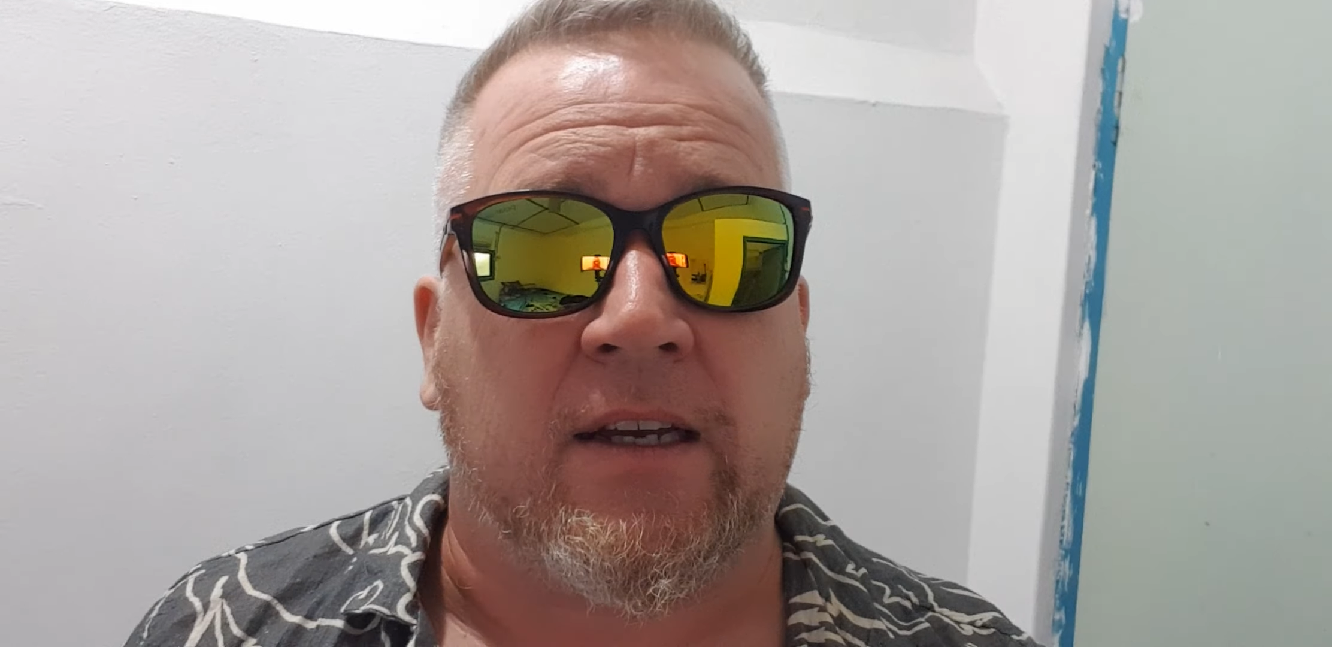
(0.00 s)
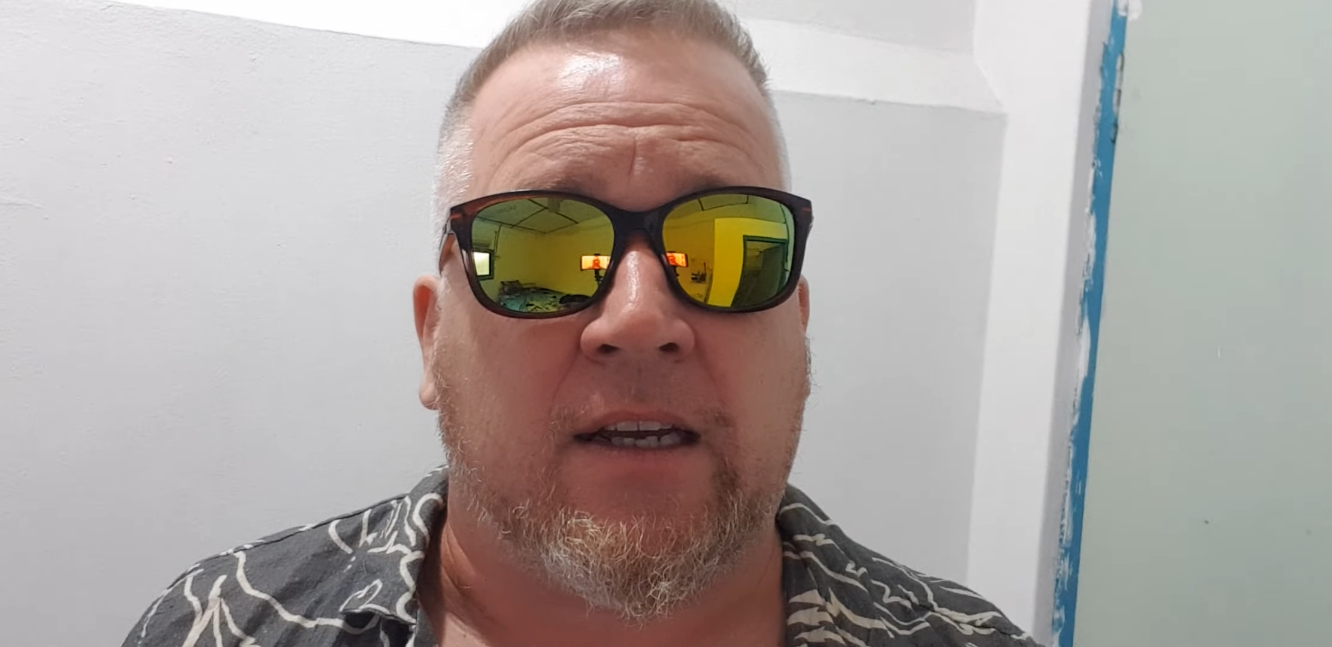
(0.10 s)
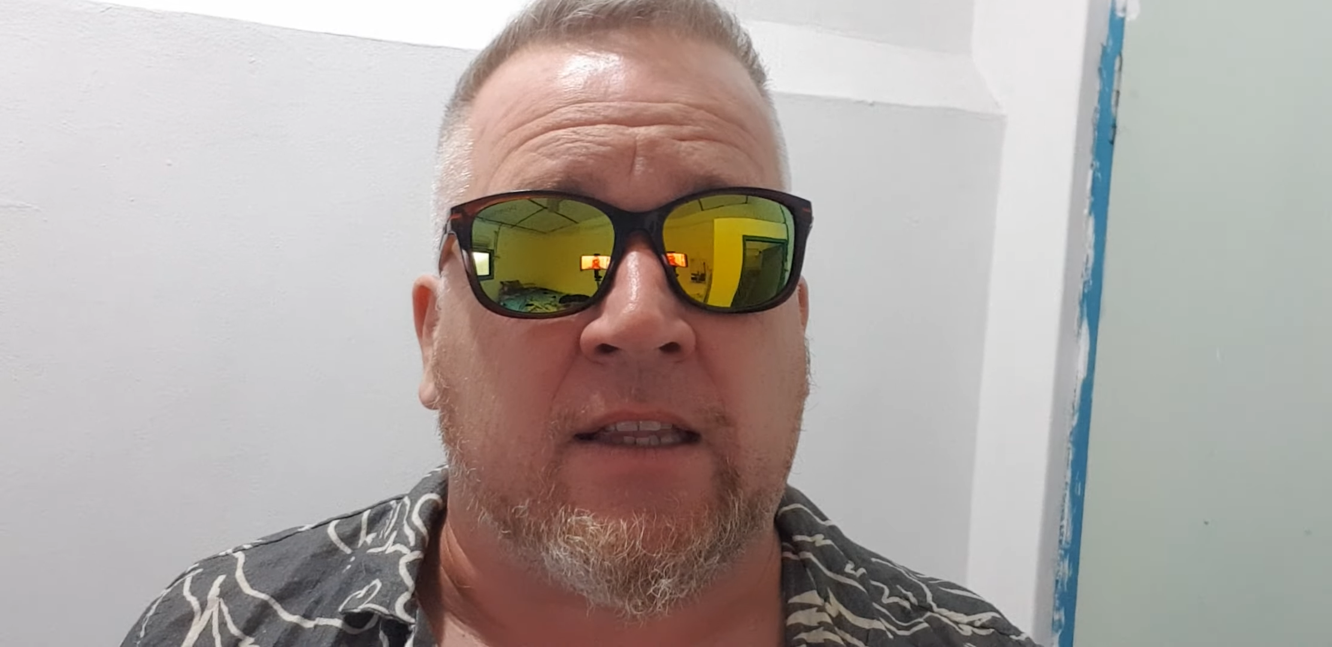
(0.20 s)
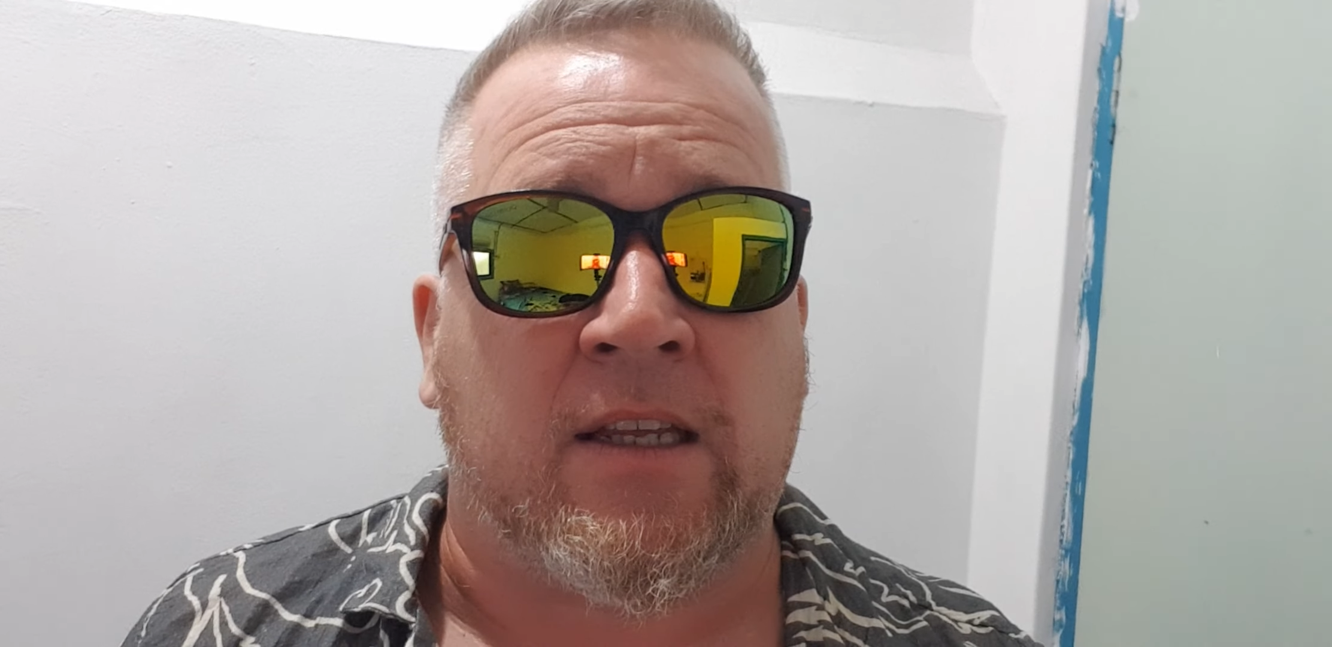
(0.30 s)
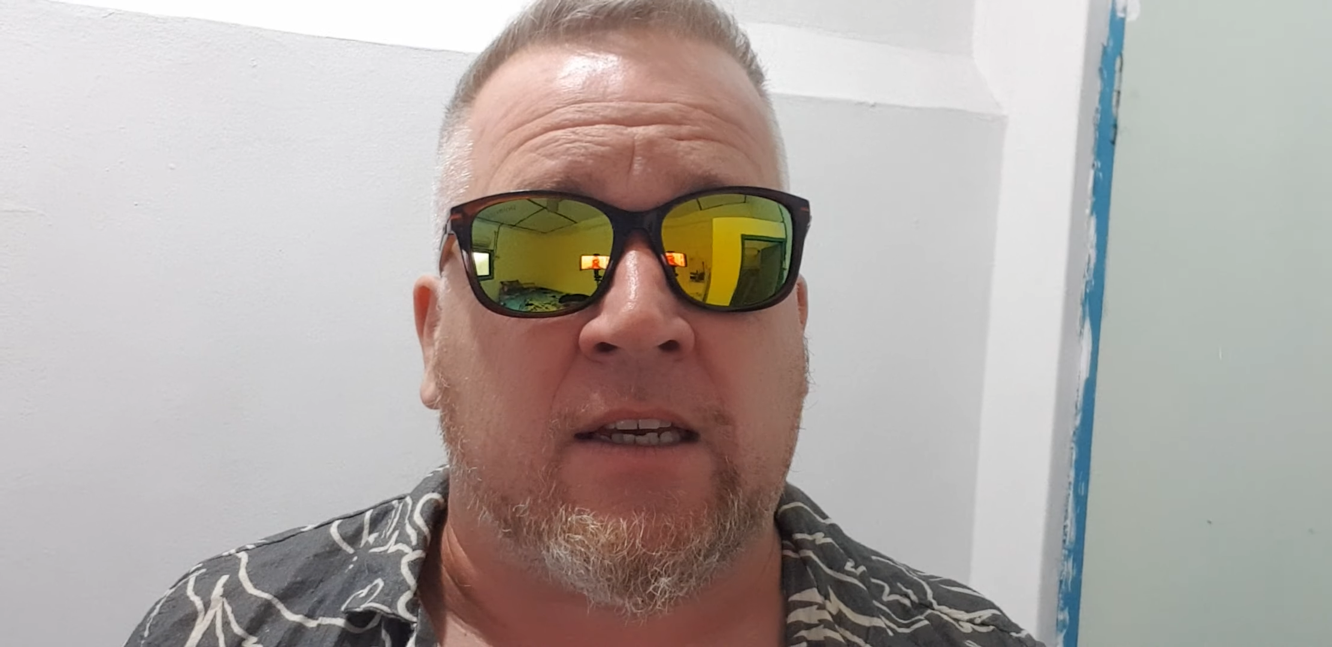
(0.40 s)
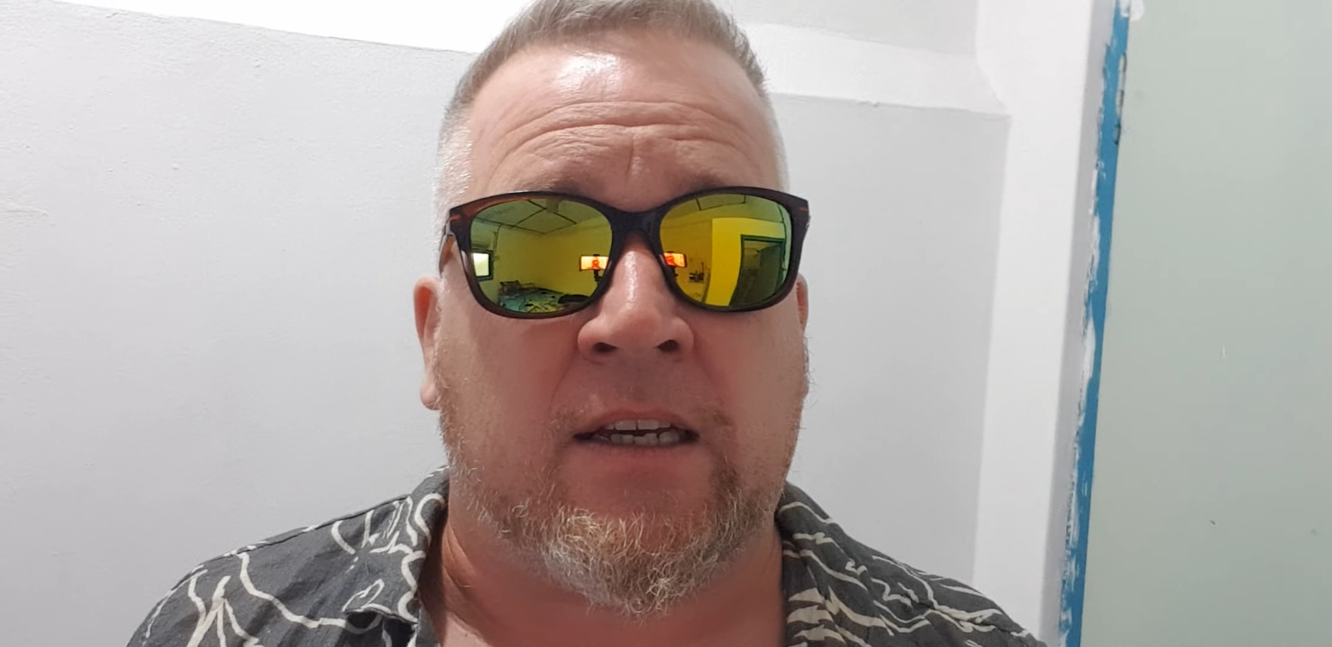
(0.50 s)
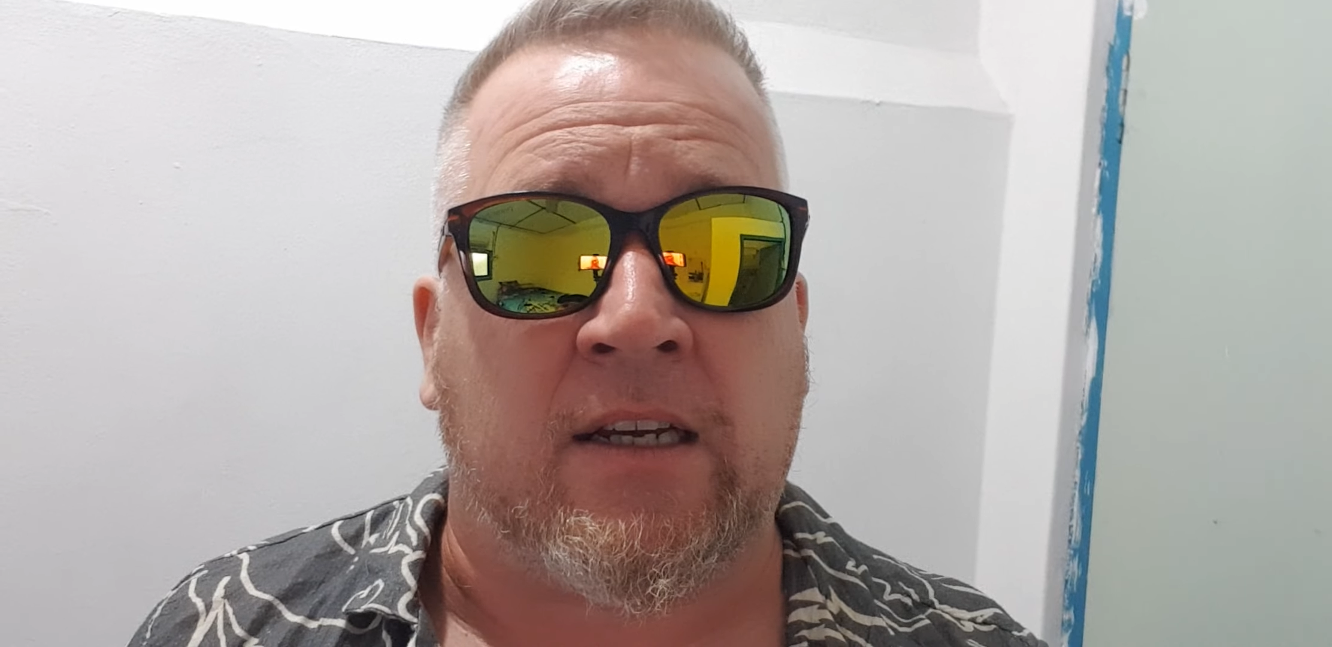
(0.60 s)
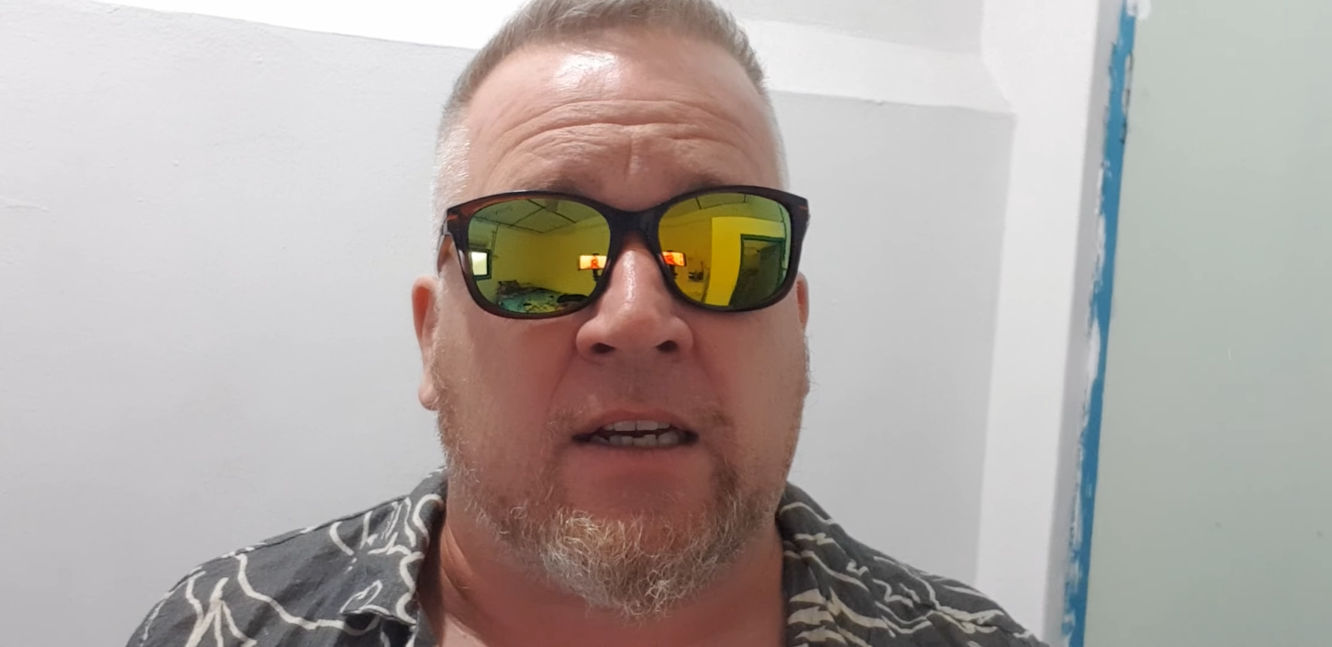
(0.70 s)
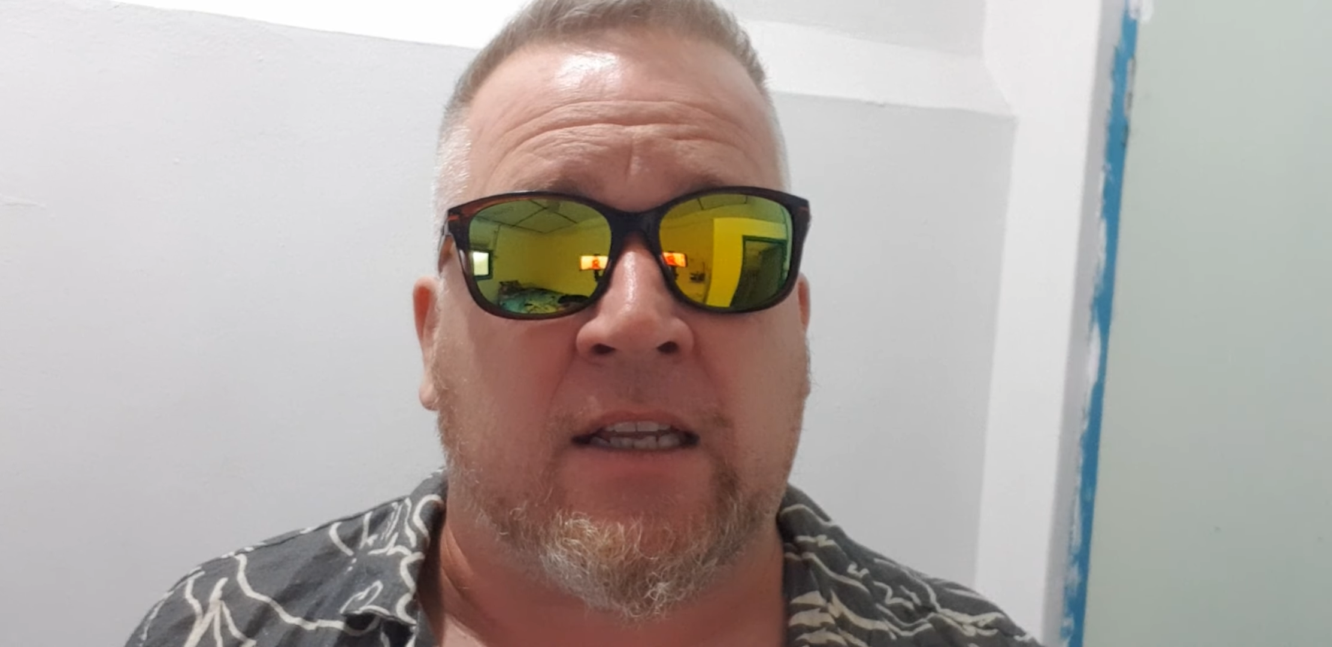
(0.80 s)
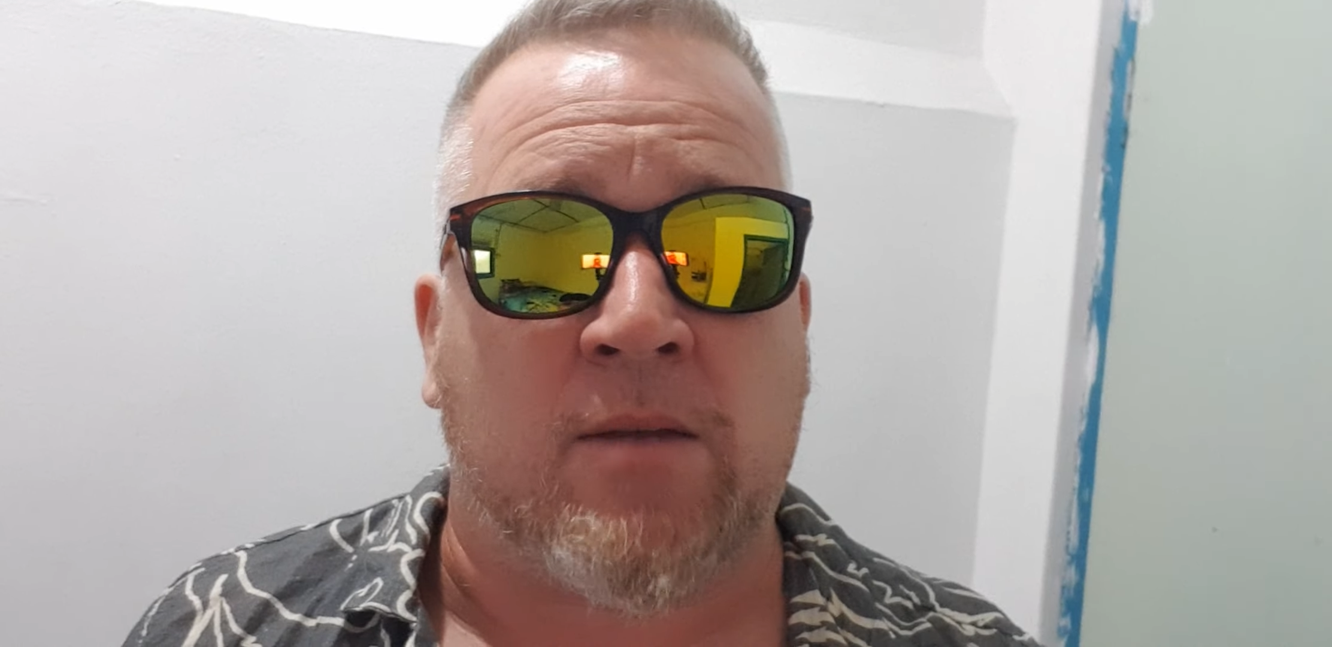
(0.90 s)
in
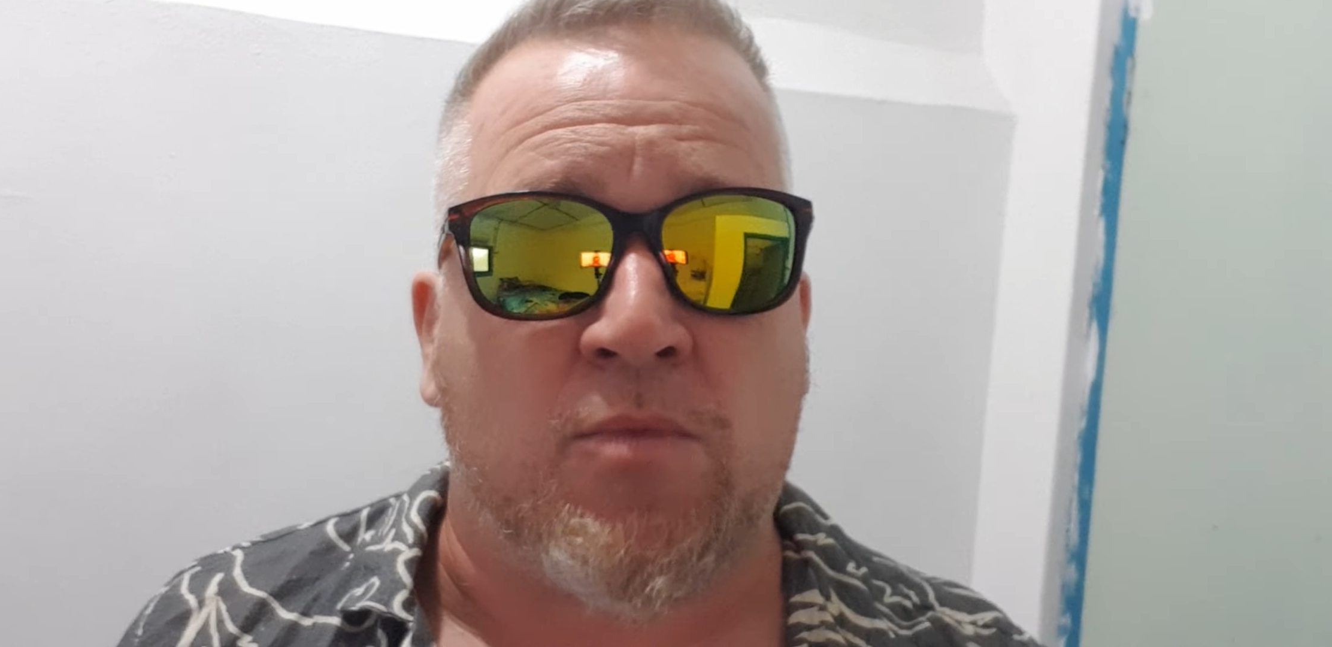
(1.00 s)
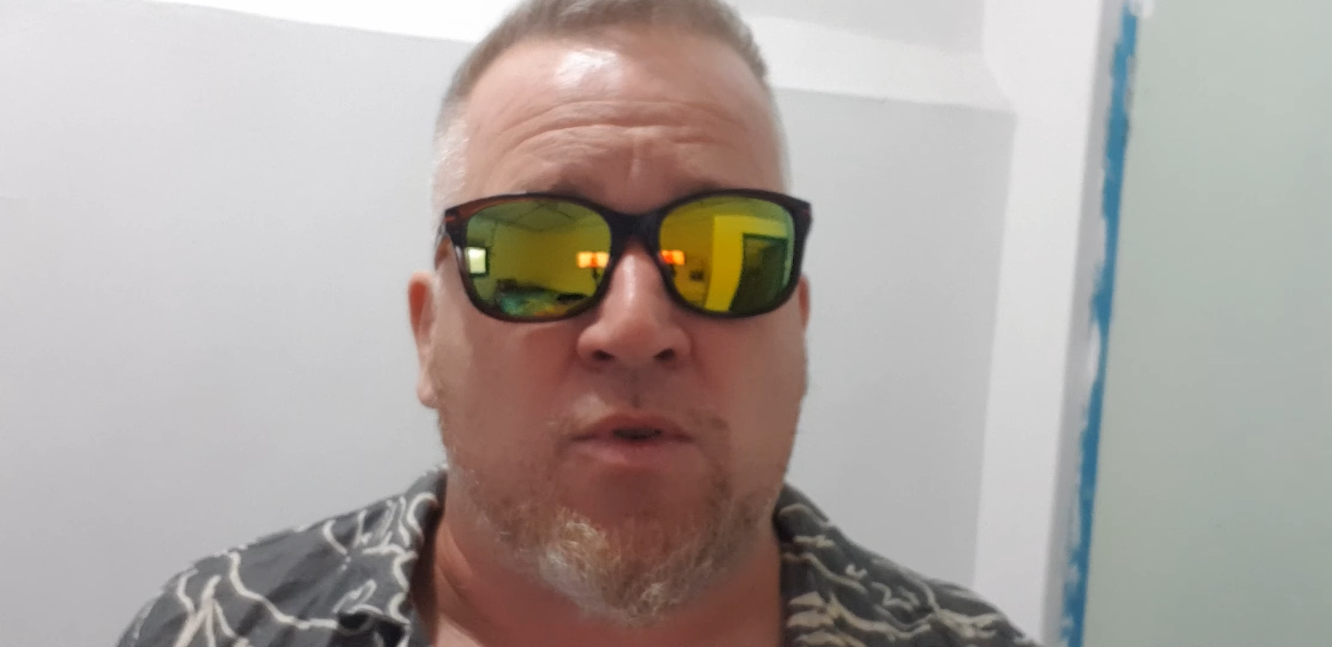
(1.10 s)
the in the